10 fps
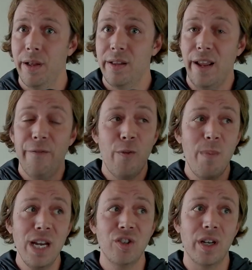The
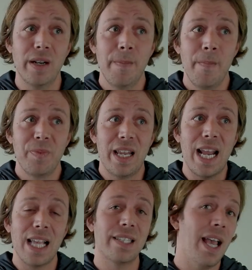information that
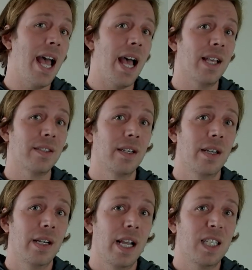NASA has
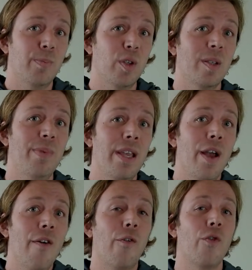is supposed to be
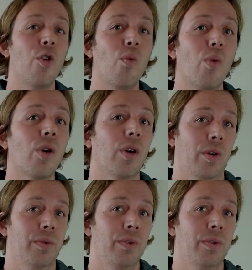for the world.